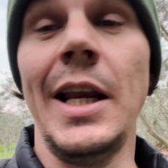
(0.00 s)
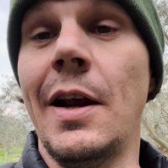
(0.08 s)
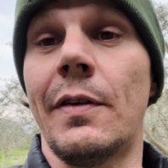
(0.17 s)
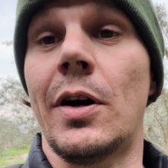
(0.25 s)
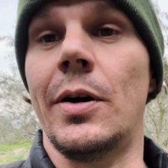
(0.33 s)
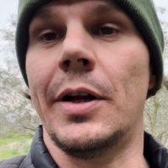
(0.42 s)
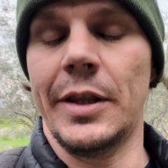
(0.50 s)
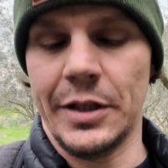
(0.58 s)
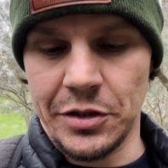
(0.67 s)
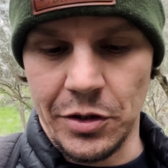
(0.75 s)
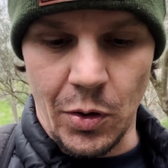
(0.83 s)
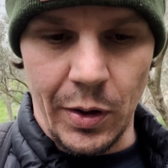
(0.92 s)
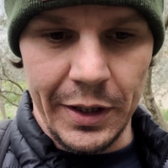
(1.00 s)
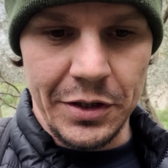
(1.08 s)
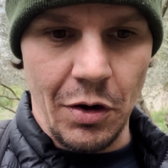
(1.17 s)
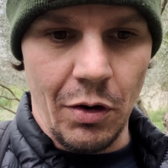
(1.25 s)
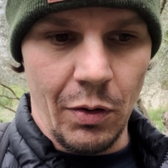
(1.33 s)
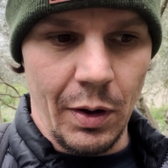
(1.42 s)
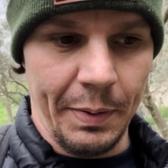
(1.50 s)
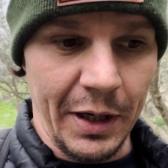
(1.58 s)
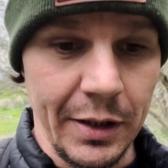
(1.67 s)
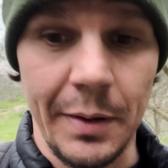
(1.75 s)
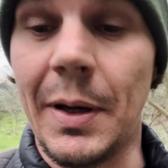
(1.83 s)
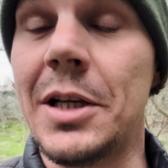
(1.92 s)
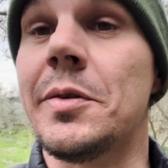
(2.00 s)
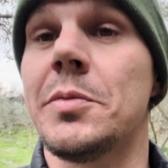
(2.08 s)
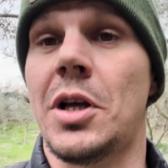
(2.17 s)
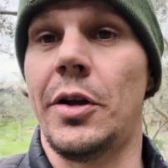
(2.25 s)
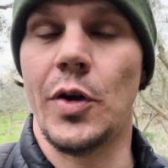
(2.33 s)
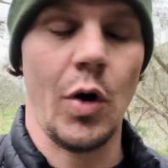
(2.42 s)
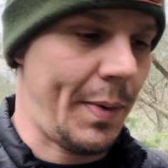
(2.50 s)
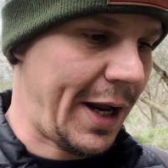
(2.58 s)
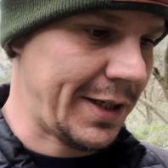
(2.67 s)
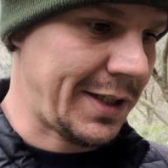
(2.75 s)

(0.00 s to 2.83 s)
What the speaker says: never heard of this story, so apparently Muslims all know about it